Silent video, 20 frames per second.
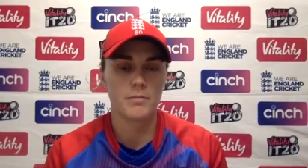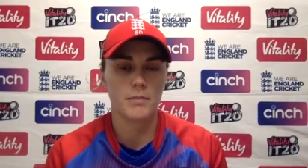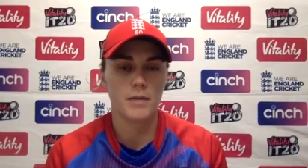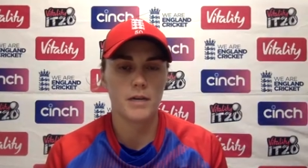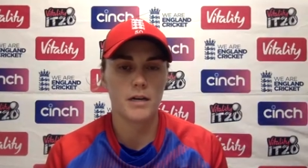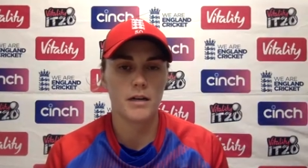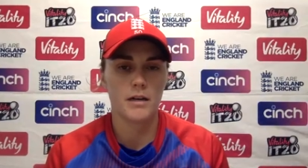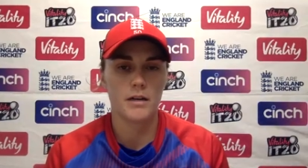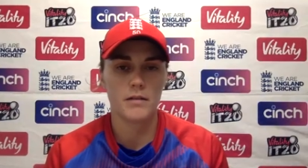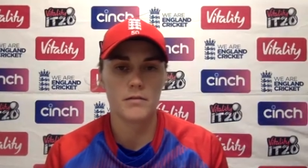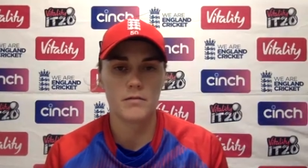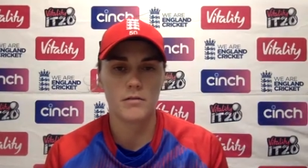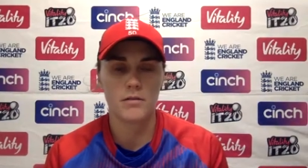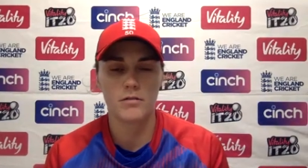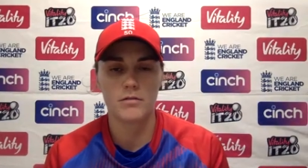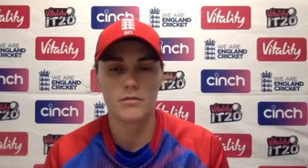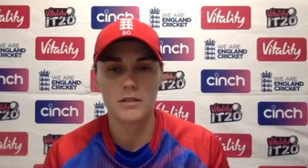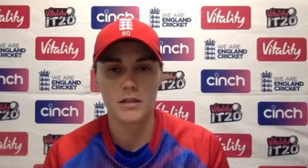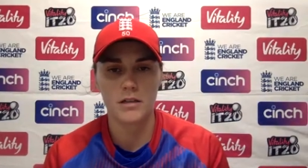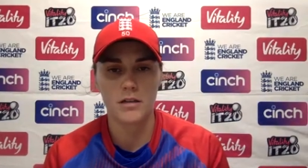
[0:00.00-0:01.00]
Maya,
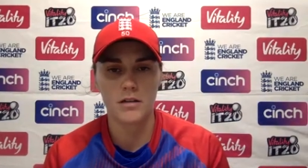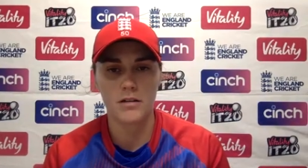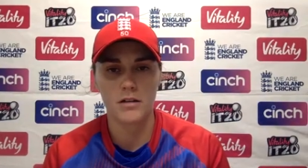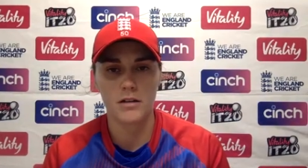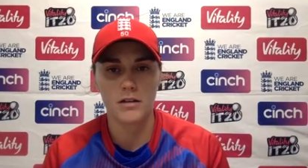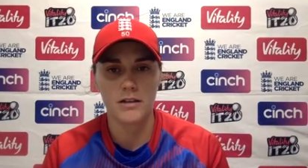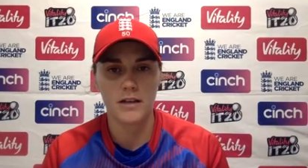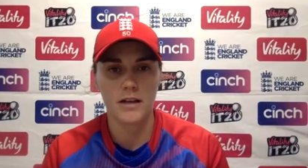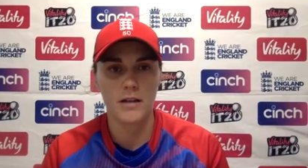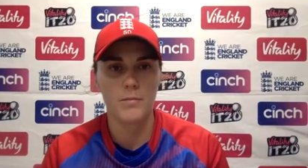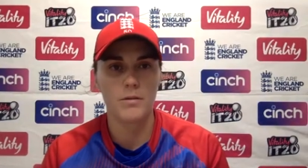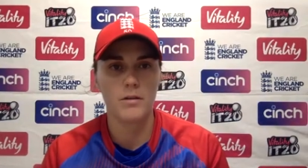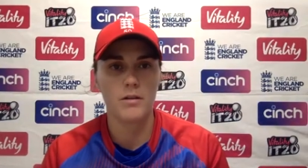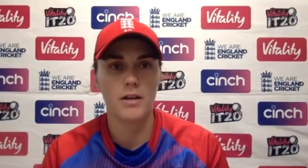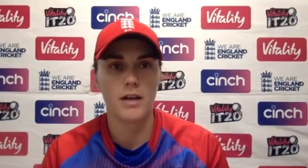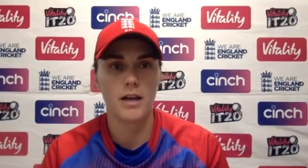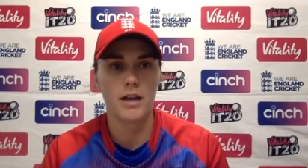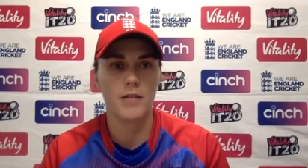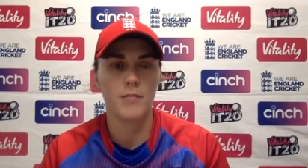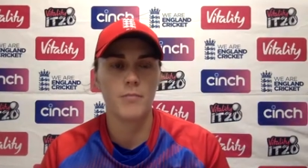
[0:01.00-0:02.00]
obviously, on her debut
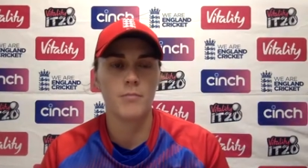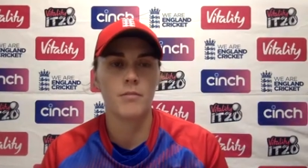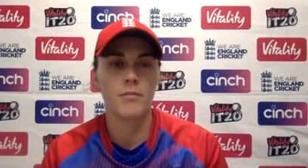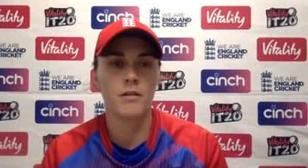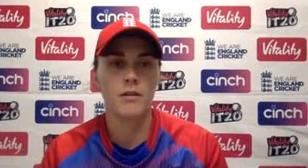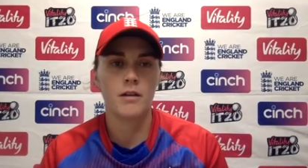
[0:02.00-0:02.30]
game,